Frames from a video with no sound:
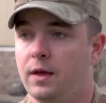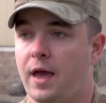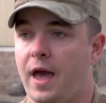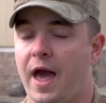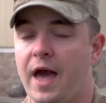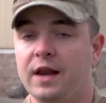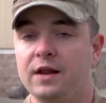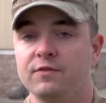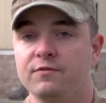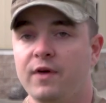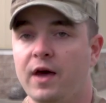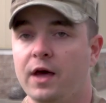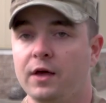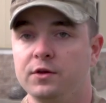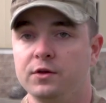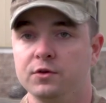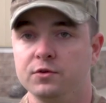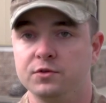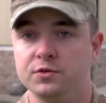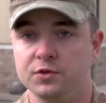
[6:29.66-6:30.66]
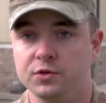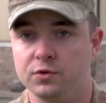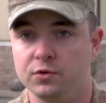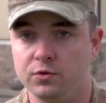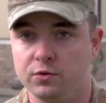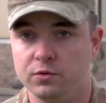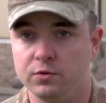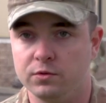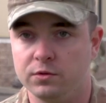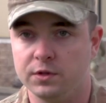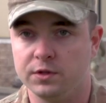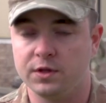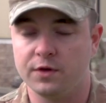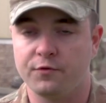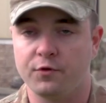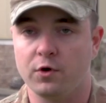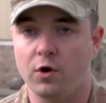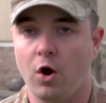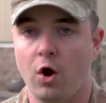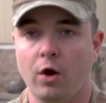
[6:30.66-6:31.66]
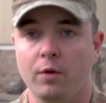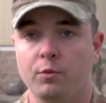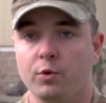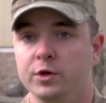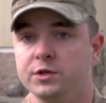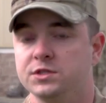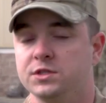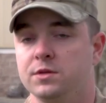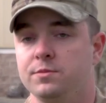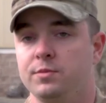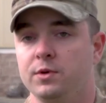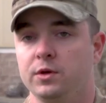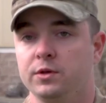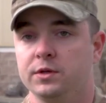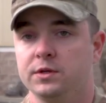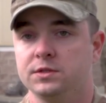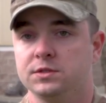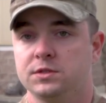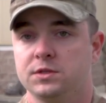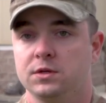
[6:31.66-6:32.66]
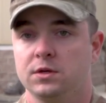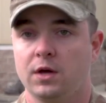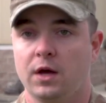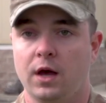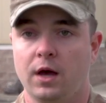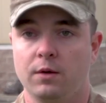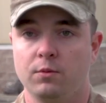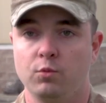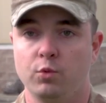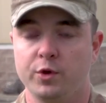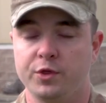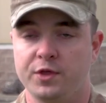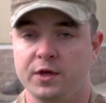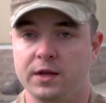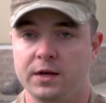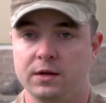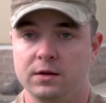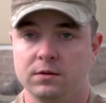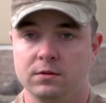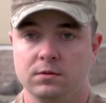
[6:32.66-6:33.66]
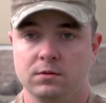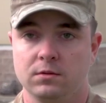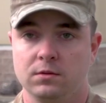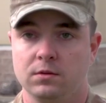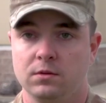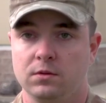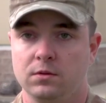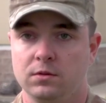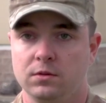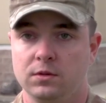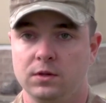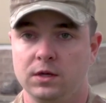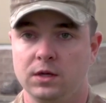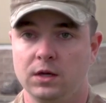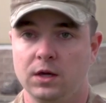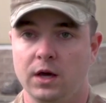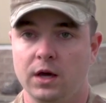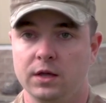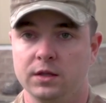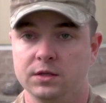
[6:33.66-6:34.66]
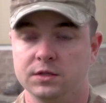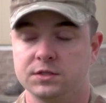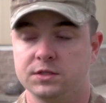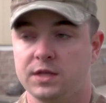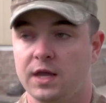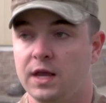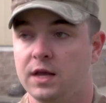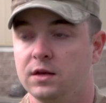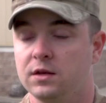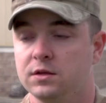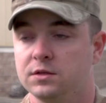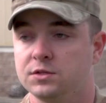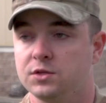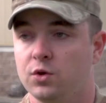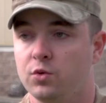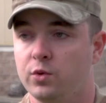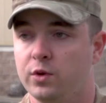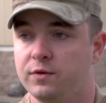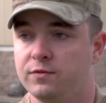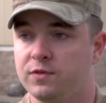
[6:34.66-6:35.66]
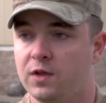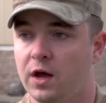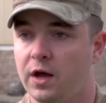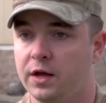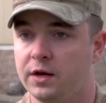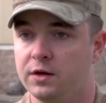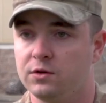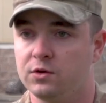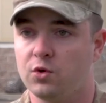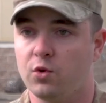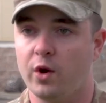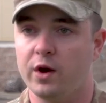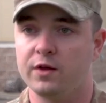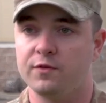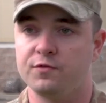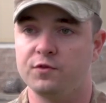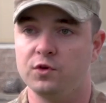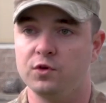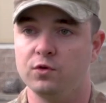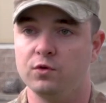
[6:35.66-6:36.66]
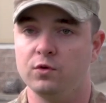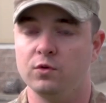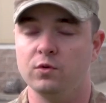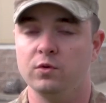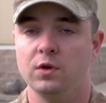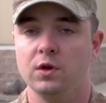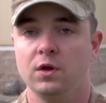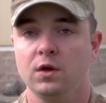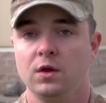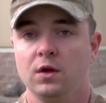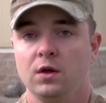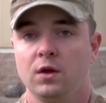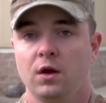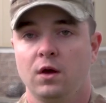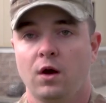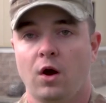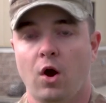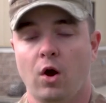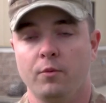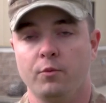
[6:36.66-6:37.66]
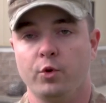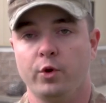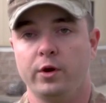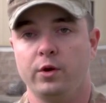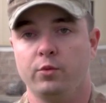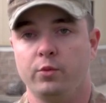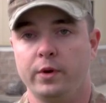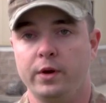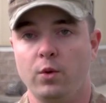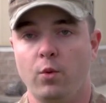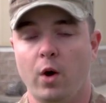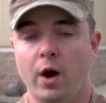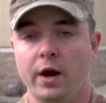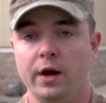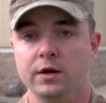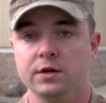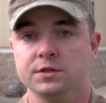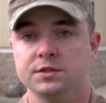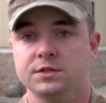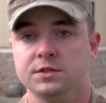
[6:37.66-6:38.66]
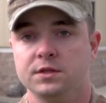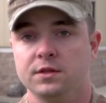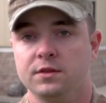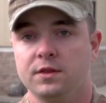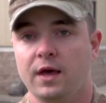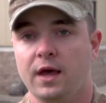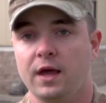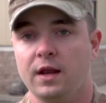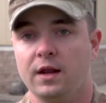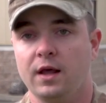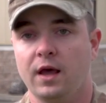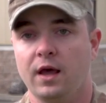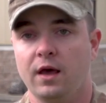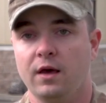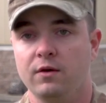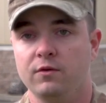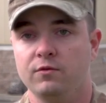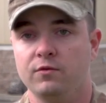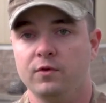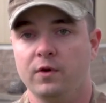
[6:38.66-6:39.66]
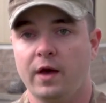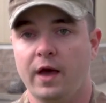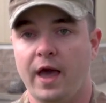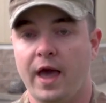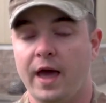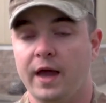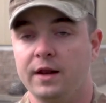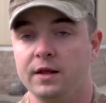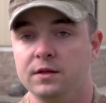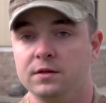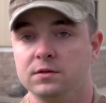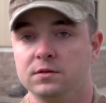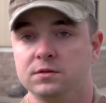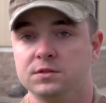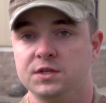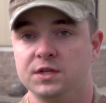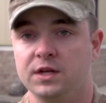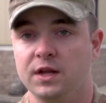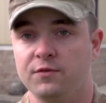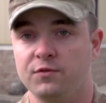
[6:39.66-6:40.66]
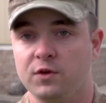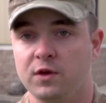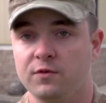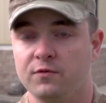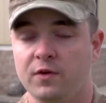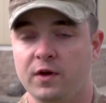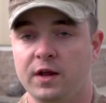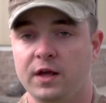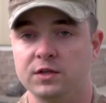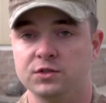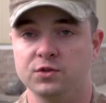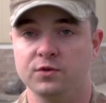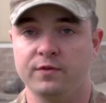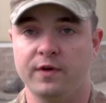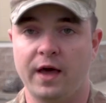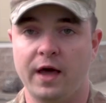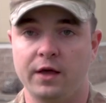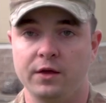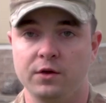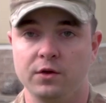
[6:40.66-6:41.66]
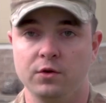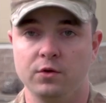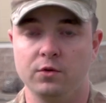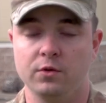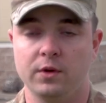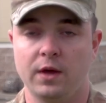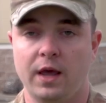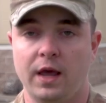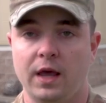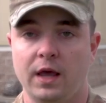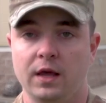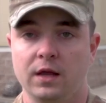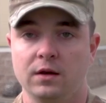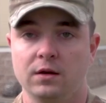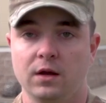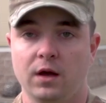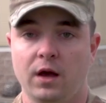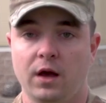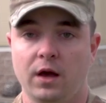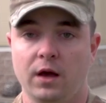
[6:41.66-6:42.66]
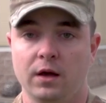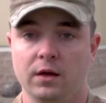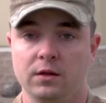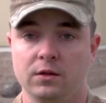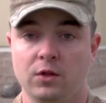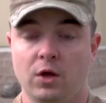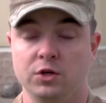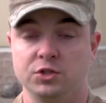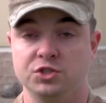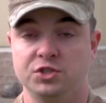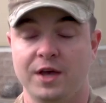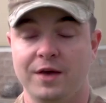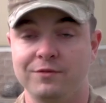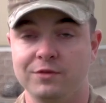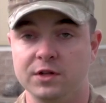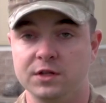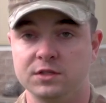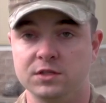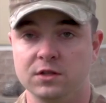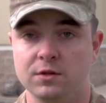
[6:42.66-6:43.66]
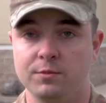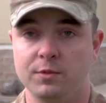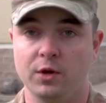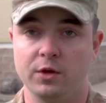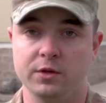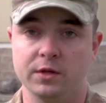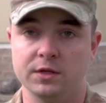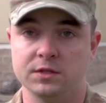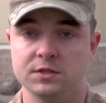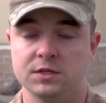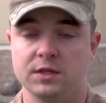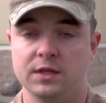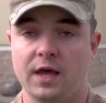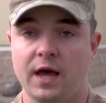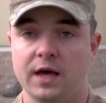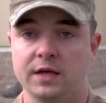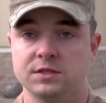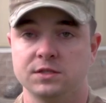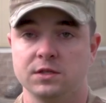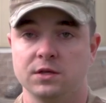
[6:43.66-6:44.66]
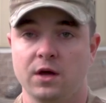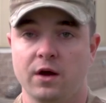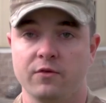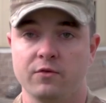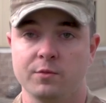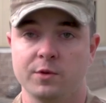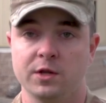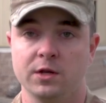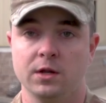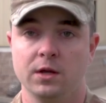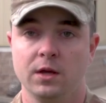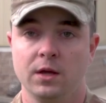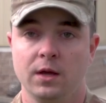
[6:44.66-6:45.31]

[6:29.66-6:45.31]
adding value to the different armories and the buildings within the state. So we've done quite a few armory rewires that have added significant financial value and longevity to the buildings in the eyes of the government.